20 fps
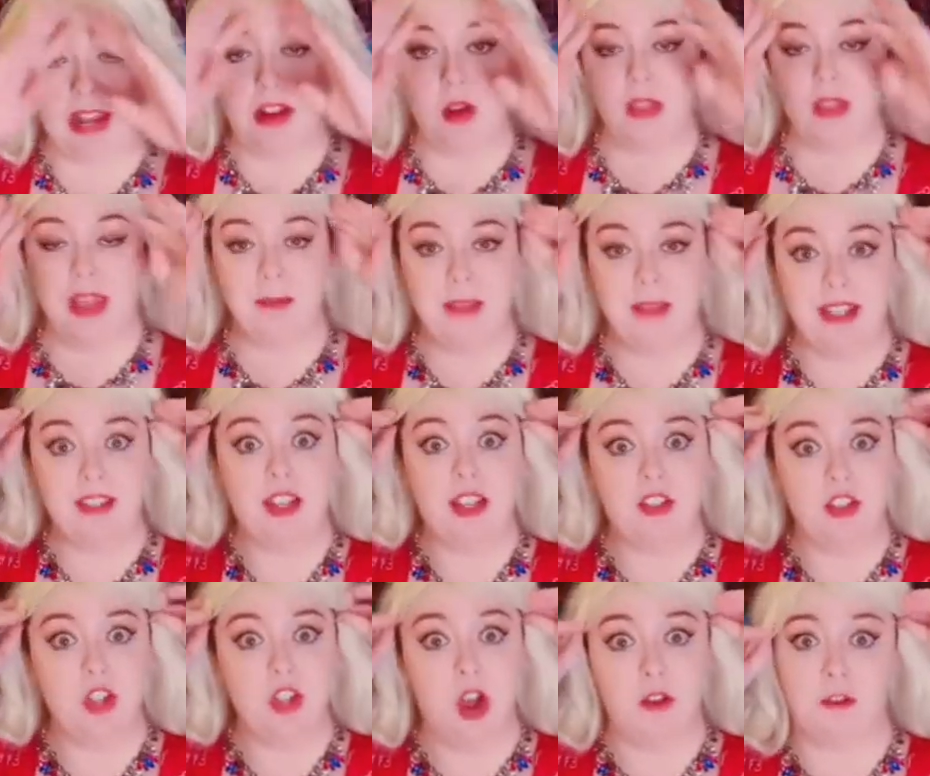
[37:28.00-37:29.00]
but I know that means
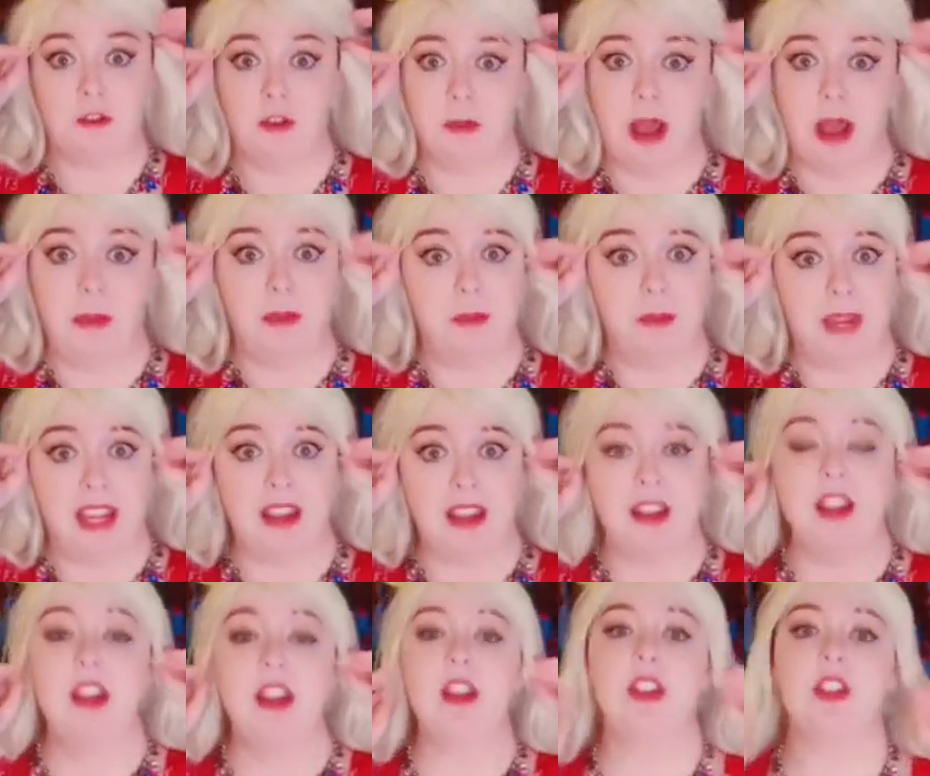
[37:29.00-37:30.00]
a song from Mamma
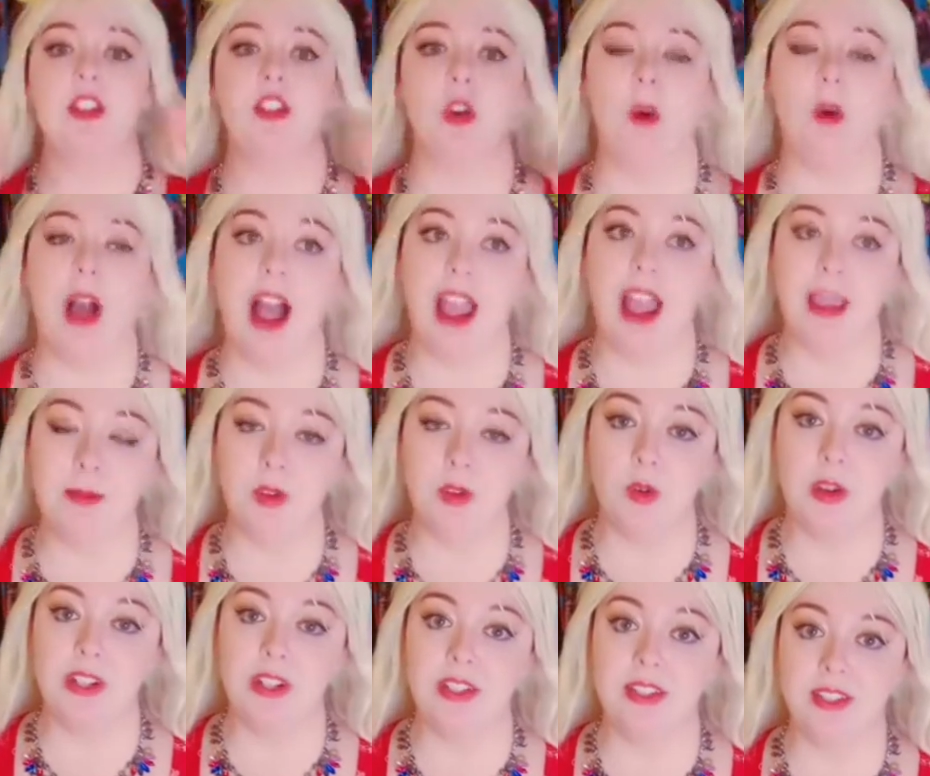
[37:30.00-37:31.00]
Mia. So I
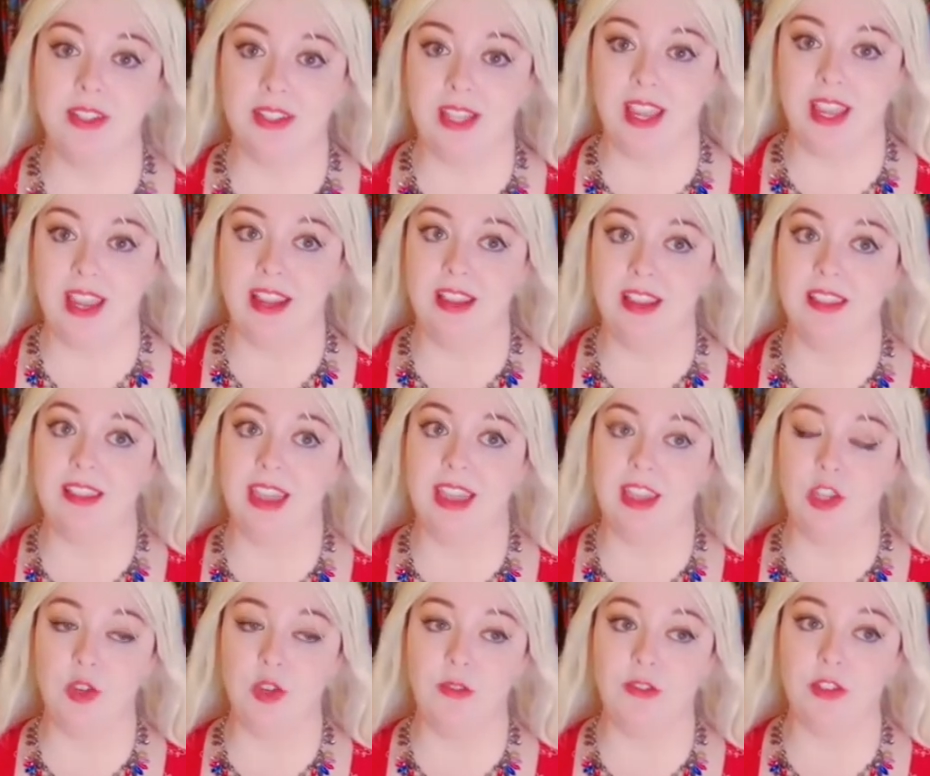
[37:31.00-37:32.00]
am going to sing
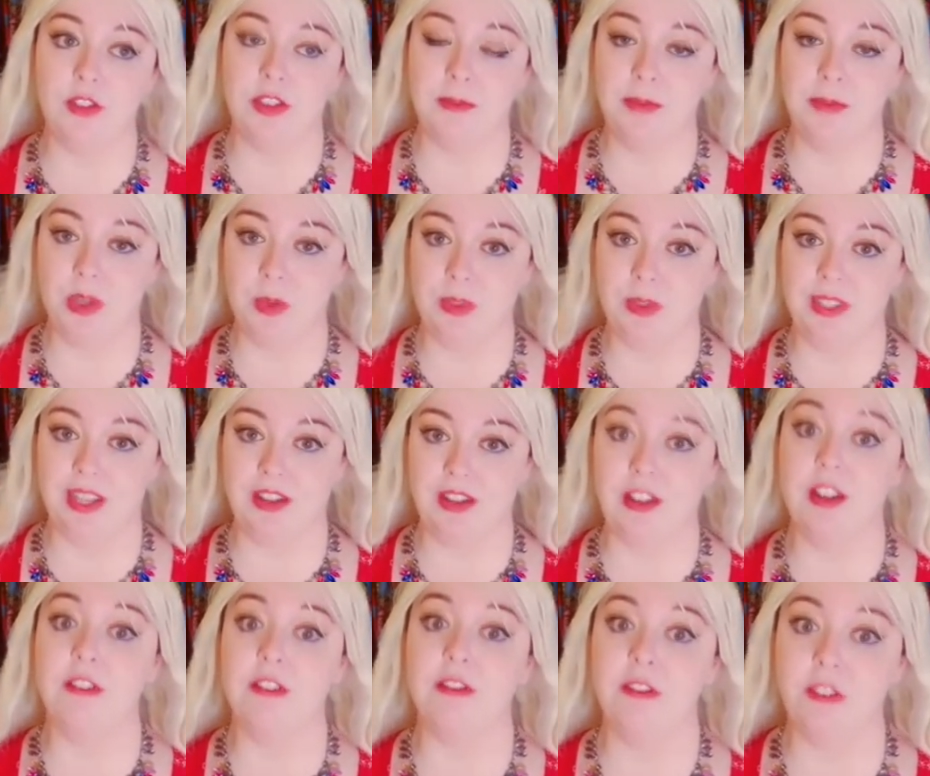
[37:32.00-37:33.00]
Thank You for the
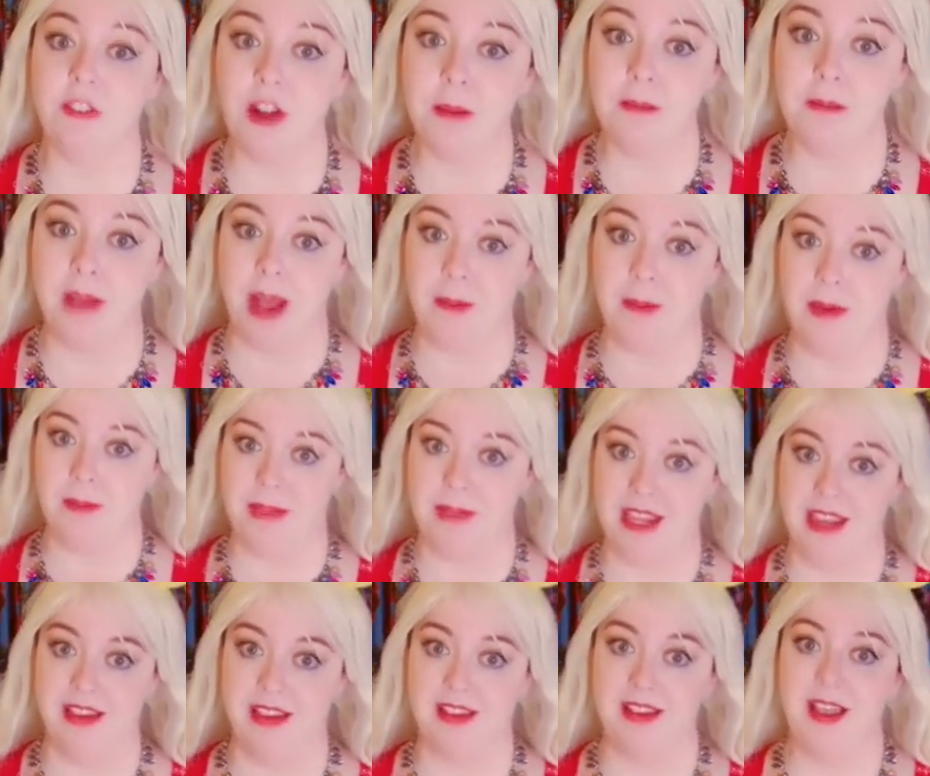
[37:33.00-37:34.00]
Music from Mamma
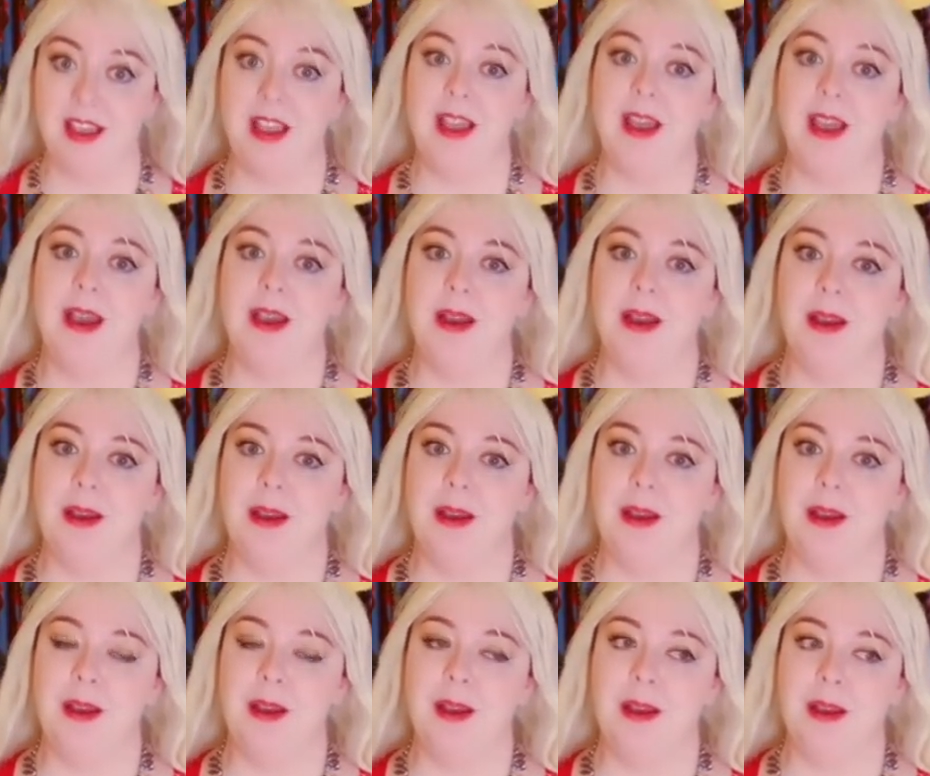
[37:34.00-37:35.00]
Mia
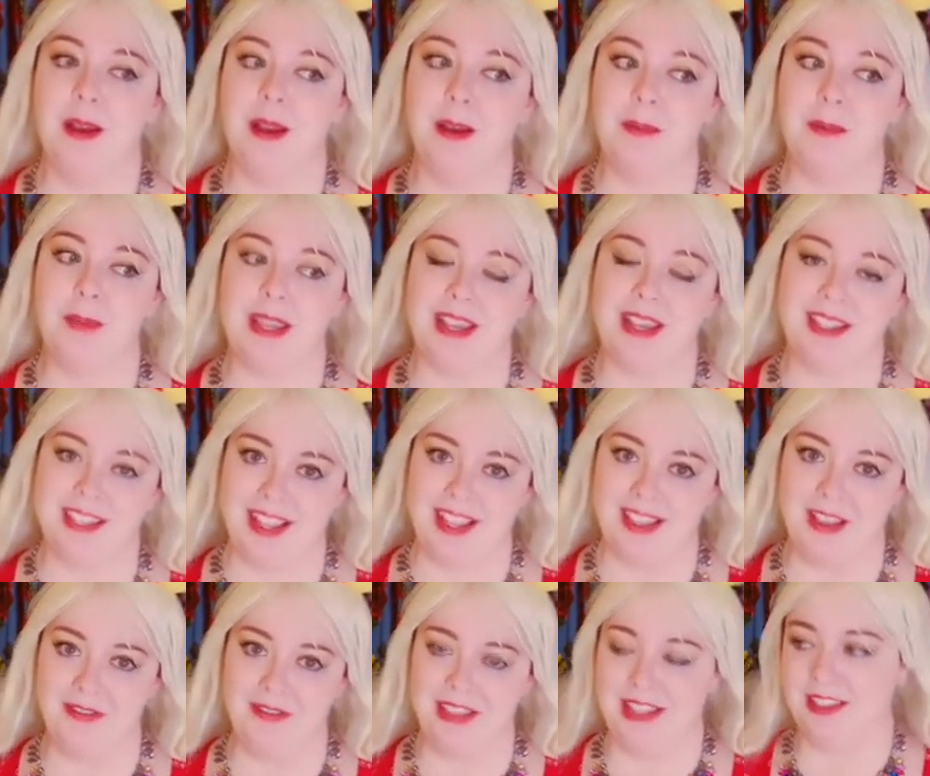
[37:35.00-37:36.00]
because
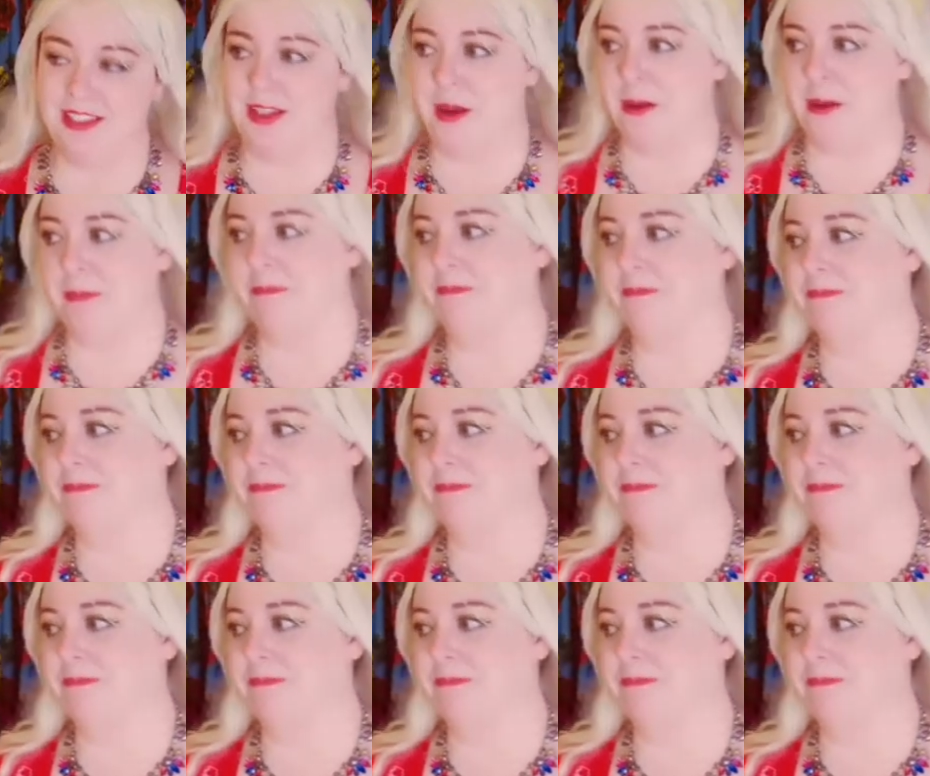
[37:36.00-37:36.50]
I love that song.